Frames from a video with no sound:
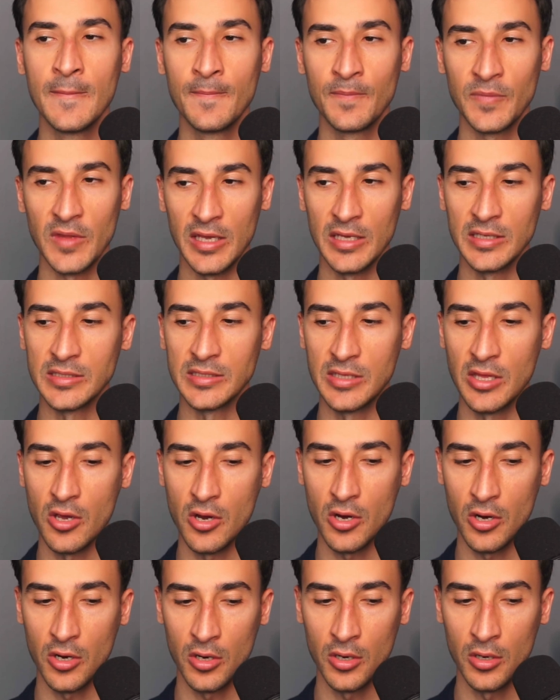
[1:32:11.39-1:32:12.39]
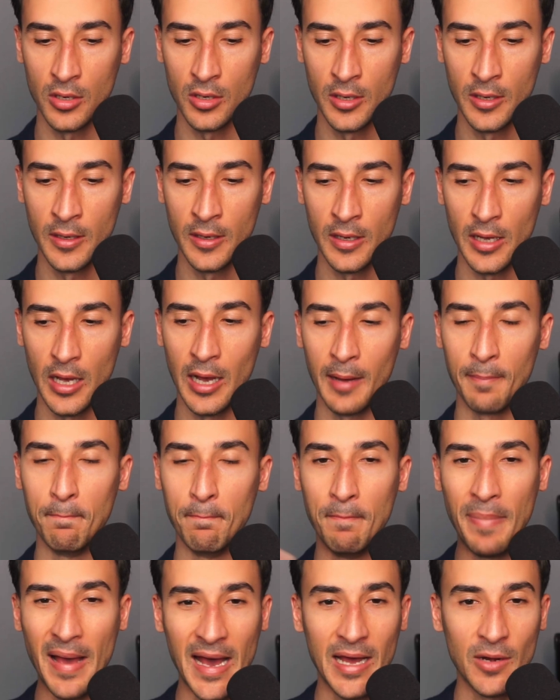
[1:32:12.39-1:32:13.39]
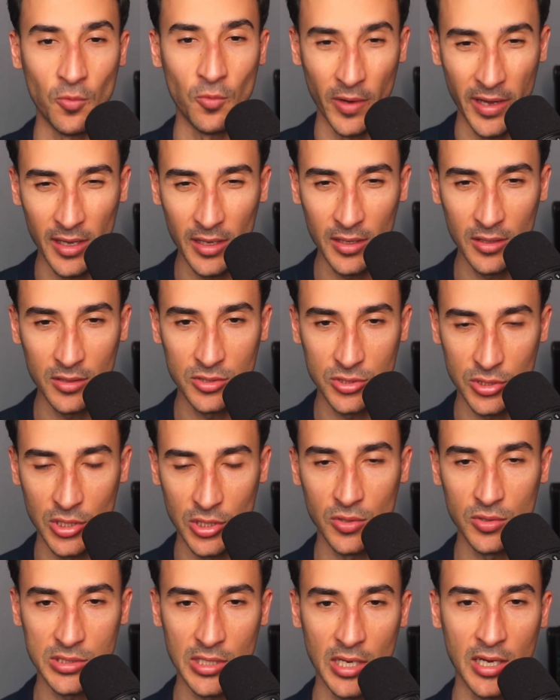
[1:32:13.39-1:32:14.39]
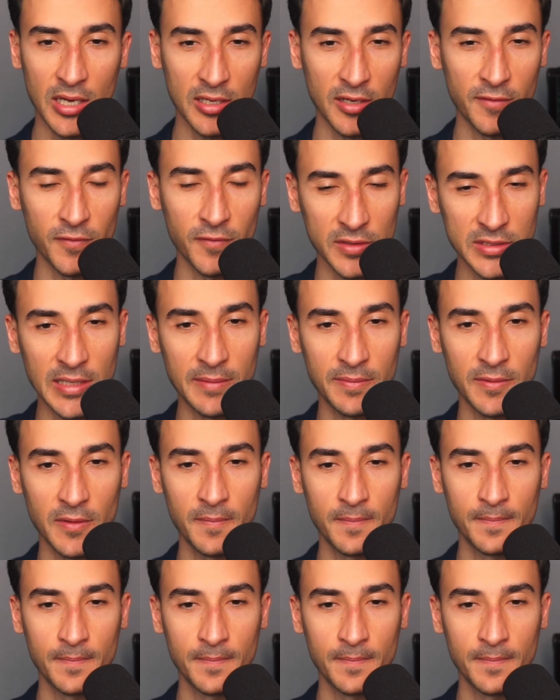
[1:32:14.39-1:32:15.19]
Is there a bad way to use Akka, for example?